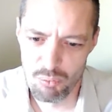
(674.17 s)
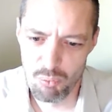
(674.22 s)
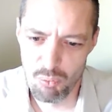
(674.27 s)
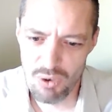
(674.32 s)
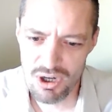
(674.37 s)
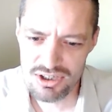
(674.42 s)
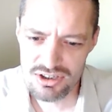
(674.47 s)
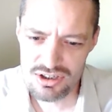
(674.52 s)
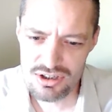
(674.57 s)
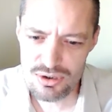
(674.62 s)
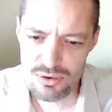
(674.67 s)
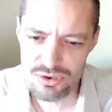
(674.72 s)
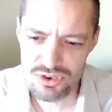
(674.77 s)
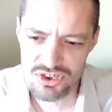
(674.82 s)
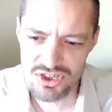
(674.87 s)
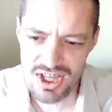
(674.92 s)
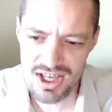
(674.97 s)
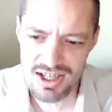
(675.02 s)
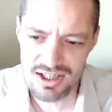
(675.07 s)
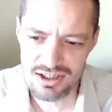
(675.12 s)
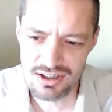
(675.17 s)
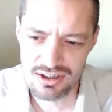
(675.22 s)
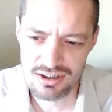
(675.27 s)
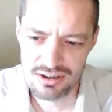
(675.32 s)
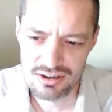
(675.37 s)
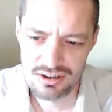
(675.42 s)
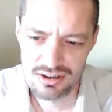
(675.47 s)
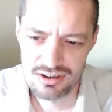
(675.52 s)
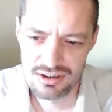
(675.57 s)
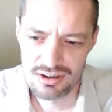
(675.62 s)
What do you think
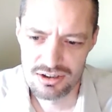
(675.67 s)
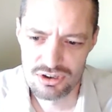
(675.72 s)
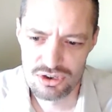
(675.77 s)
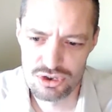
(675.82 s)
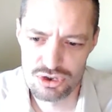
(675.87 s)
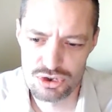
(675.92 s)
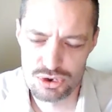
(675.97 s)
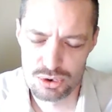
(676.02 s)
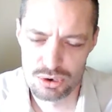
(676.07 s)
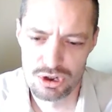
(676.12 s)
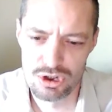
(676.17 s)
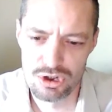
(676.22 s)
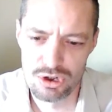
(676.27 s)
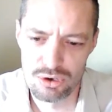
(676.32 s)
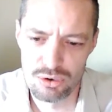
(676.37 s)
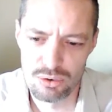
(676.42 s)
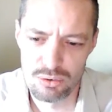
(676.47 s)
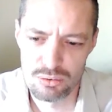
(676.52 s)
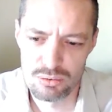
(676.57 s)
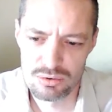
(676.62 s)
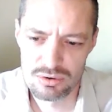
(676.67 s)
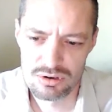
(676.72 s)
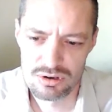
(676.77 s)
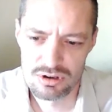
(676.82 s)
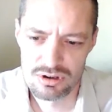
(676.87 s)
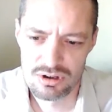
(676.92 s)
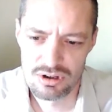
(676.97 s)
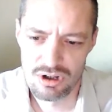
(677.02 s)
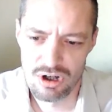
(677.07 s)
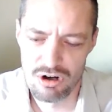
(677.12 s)
drew
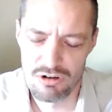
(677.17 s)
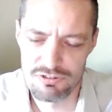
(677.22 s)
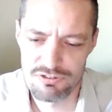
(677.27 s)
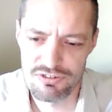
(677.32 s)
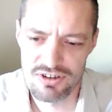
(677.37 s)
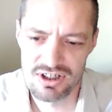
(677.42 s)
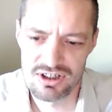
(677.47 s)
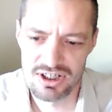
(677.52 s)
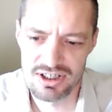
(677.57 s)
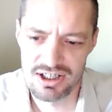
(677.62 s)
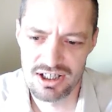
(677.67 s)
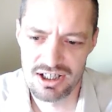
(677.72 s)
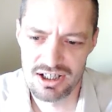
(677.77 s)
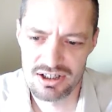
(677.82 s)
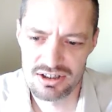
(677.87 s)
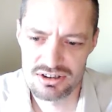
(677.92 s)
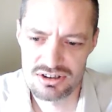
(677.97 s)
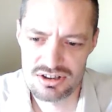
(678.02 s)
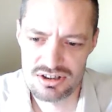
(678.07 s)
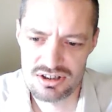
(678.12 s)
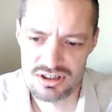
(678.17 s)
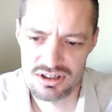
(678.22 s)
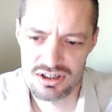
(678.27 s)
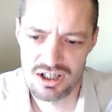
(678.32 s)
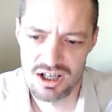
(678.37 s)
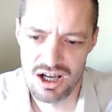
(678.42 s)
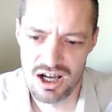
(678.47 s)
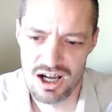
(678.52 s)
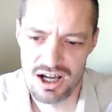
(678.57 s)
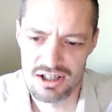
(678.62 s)
Ophelia's
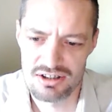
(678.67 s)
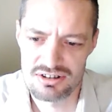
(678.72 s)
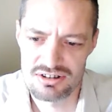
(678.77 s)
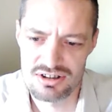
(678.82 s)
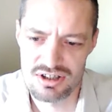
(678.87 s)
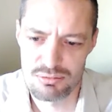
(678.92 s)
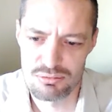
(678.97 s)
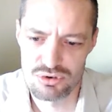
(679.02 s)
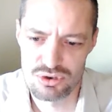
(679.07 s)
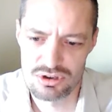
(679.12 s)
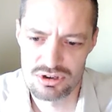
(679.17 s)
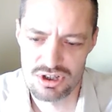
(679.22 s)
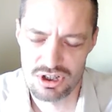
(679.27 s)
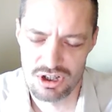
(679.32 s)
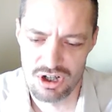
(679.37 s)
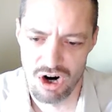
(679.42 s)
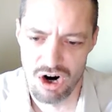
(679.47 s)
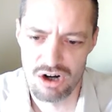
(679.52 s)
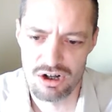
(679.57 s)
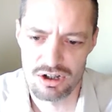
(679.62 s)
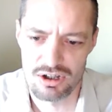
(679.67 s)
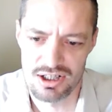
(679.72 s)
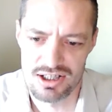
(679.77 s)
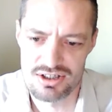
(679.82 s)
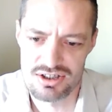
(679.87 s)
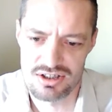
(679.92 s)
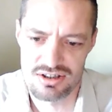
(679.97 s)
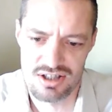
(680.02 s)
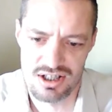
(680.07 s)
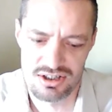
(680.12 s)
to garner
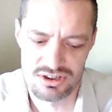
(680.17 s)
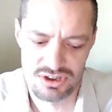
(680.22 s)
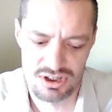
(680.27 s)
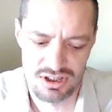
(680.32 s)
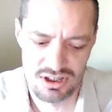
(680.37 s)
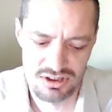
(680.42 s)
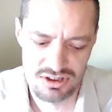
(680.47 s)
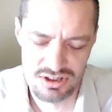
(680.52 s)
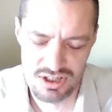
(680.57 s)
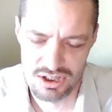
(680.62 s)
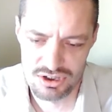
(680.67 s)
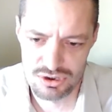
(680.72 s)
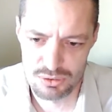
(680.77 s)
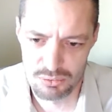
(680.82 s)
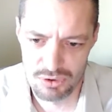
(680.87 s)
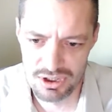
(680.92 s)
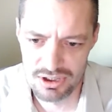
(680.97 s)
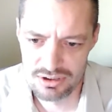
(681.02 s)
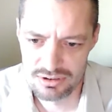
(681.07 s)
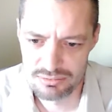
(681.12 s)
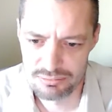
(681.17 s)
his attention in such a way?